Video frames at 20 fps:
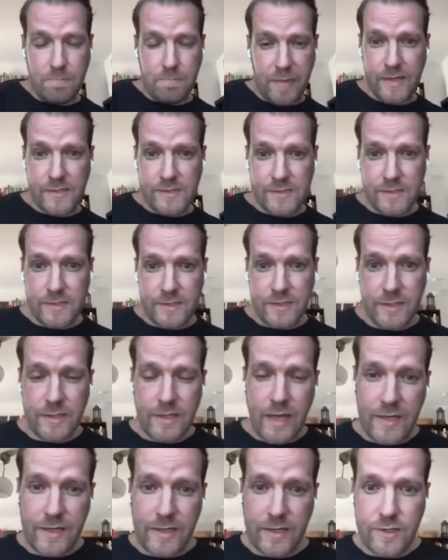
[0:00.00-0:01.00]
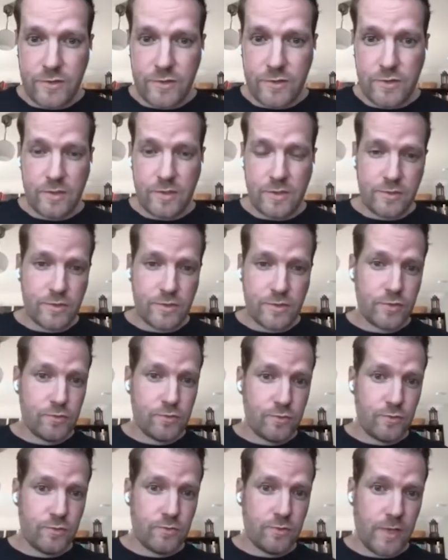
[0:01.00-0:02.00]
basically I can
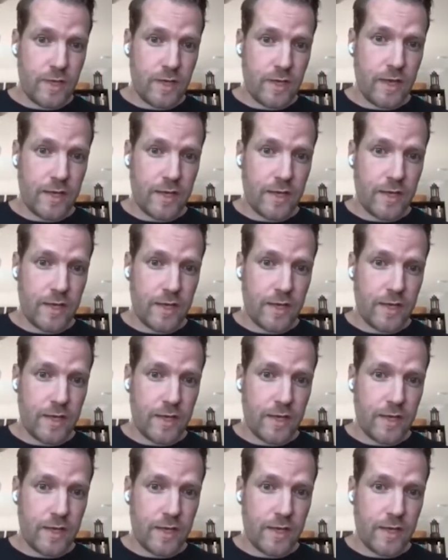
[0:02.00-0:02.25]
do